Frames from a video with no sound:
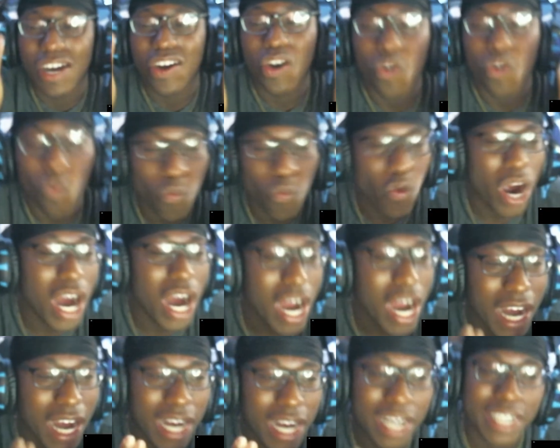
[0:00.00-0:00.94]
Why
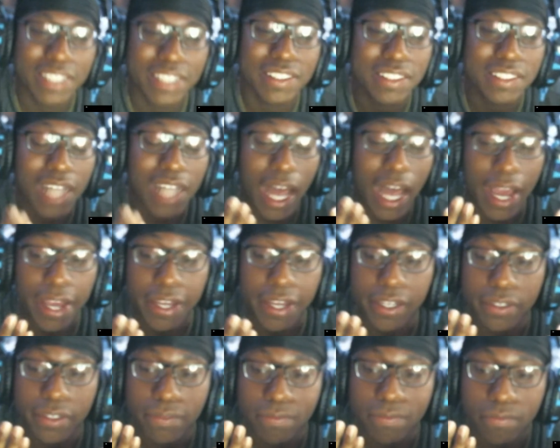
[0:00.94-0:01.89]
I, like,
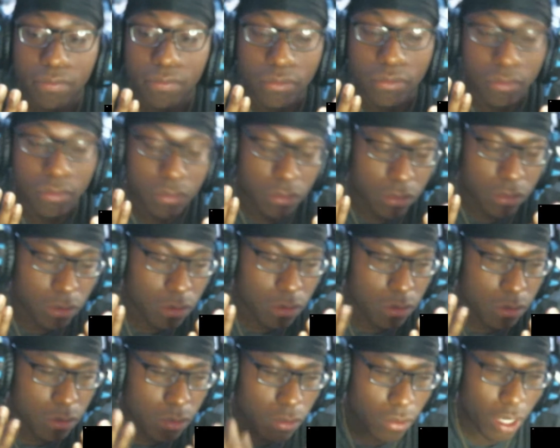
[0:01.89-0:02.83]

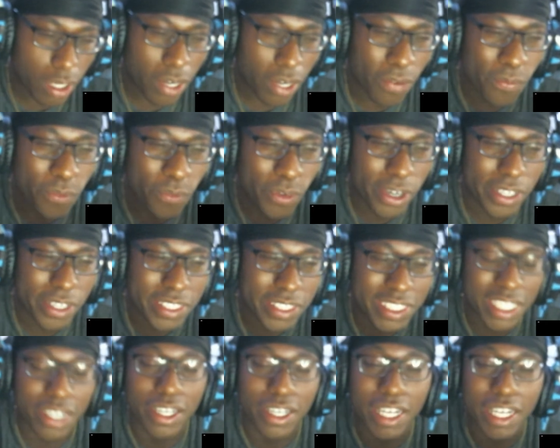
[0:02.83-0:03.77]
real
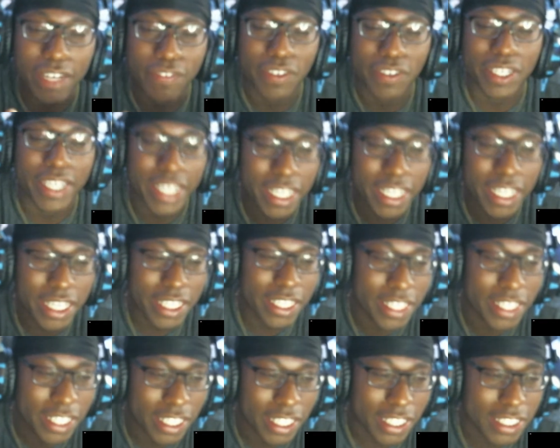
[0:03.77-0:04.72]
talk, if a nigga
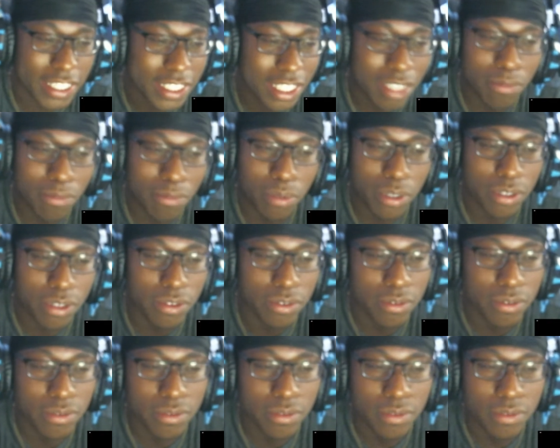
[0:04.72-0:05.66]
does that, bro,
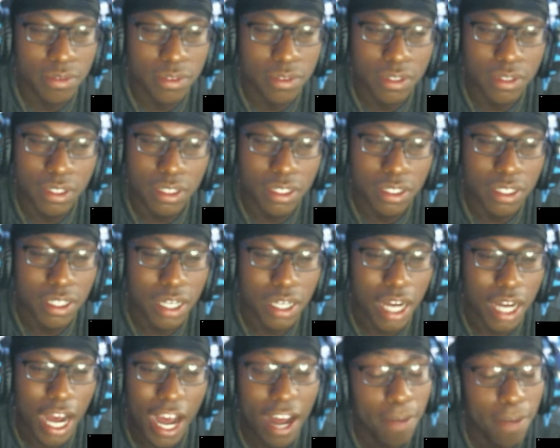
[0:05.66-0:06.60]

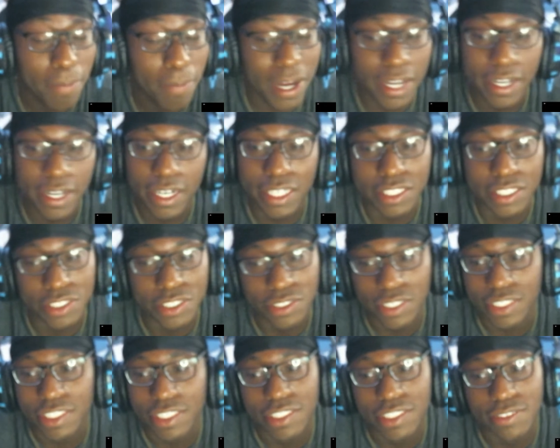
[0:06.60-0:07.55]
I might not
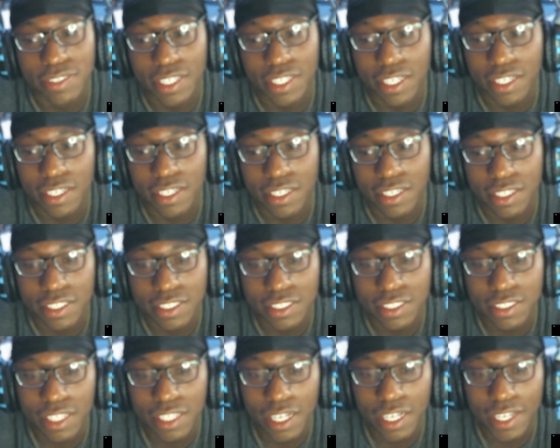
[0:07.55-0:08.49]
trust you, nigga. Cause
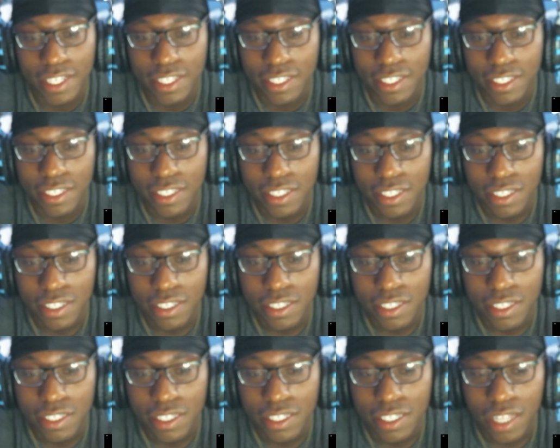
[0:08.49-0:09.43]
like
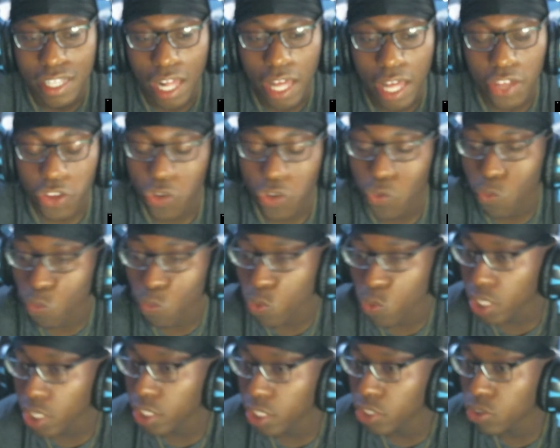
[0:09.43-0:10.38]
like you're
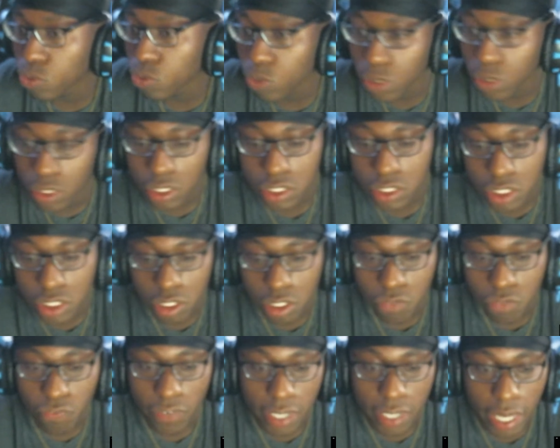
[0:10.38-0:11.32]
really doing this shit
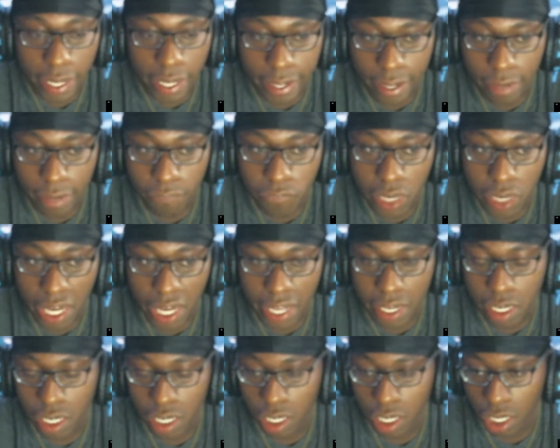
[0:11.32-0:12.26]
for like like
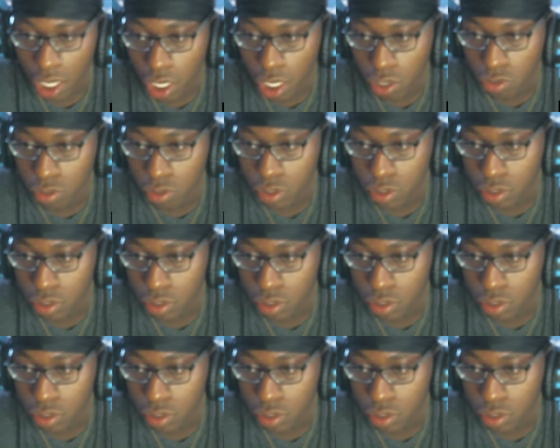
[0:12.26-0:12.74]
clout.